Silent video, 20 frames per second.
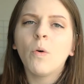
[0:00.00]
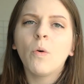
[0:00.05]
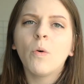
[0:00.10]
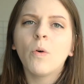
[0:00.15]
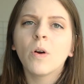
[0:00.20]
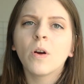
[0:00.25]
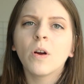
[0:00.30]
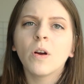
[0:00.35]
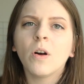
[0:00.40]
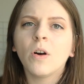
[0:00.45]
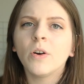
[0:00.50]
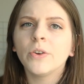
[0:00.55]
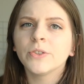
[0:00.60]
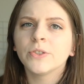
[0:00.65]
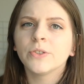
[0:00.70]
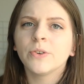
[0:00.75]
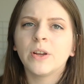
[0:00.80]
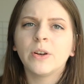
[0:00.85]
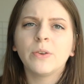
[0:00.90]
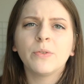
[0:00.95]
Or
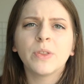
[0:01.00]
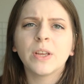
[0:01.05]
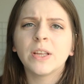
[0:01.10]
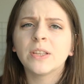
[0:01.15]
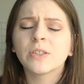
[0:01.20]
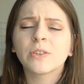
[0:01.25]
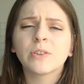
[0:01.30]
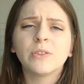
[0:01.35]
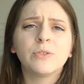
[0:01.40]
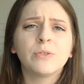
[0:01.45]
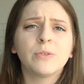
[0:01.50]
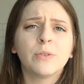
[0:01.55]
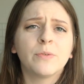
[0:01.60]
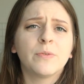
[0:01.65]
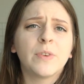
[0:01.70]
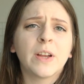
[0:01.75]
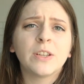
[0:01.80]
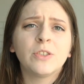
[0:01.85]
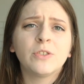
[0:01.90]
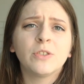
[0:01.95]
also, I don't think it's going to
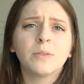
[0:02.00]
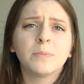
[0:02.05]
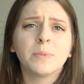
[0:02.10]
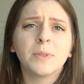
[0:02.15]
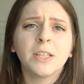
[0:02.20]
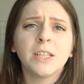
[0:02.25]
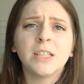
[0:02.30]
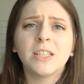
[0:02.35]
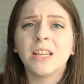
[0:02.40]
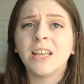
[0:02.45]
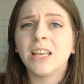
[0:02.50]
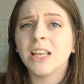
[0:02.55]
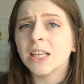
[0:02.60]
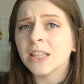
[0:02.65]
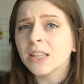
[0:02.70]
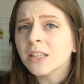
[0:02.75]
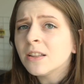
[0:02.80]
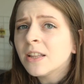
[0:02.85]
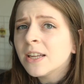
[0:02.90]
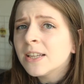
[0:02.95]
affect your ability to
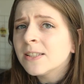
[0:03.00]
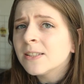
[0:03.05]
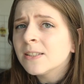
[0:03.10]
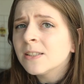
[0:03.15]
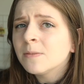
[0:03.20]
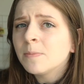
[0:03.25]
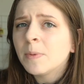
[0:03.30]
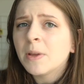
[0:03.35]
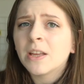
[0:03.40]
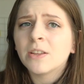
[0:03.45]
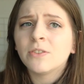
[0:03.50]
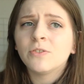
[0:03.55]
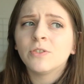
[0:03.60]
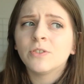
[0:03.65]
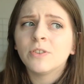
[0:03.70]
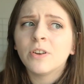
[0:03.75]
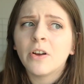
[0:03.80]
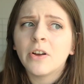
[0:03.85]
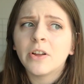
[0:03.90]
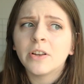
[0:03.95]
get the license because
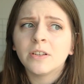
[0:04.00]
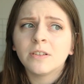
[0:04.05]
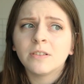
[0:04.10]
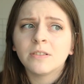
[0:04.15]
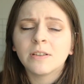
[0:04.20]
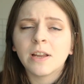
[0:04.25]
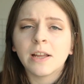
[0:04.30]
you're not